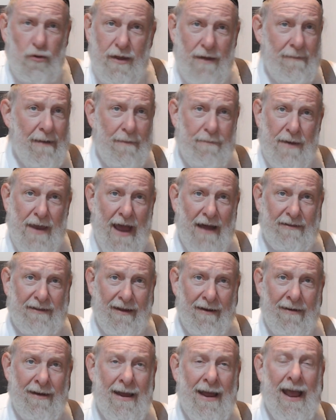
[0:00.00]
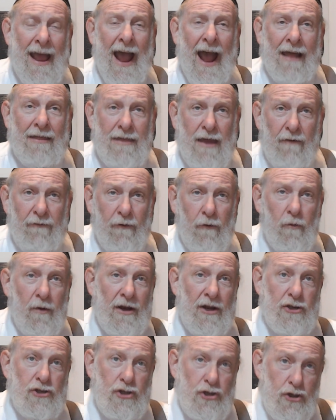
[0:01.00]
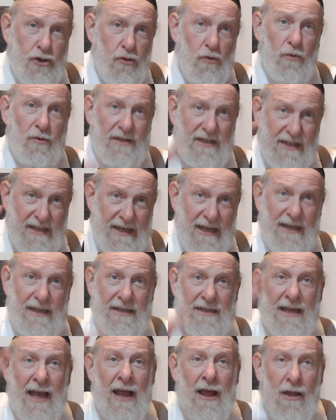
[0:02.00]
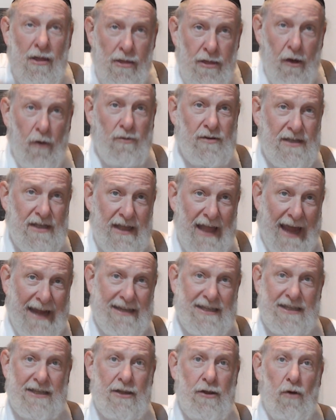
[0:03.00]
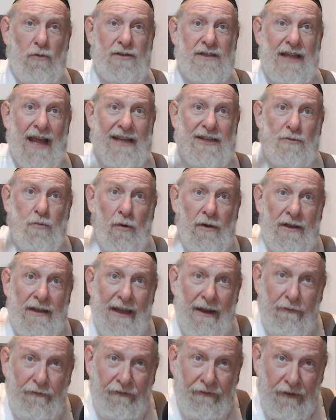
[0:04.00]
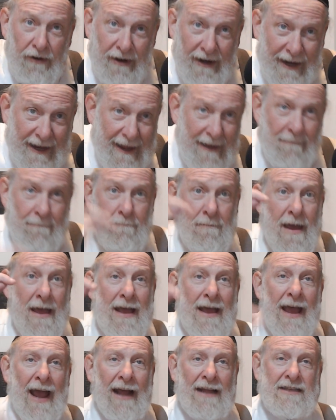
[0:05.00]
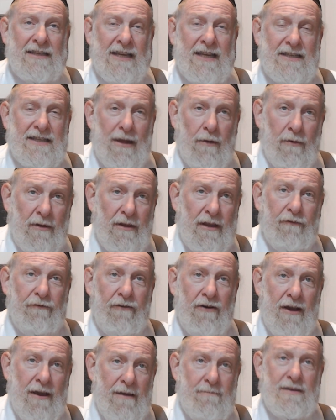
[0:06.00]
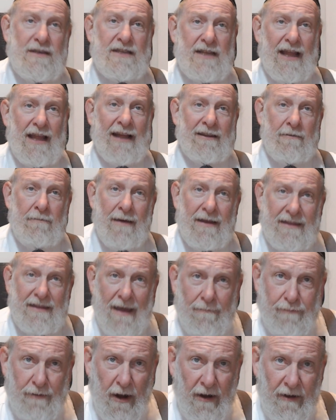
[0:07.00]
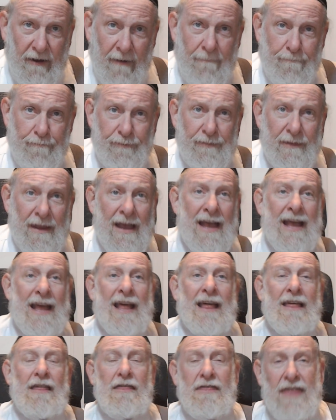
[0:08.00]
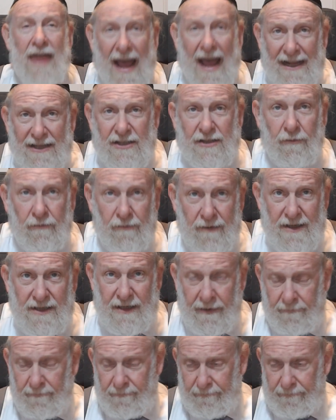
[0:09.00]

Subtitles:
might be out there. And therefore, when a Jew sees those lights were lit for him. And since they were lit for him, he's allowed to make that bracha. That's the reason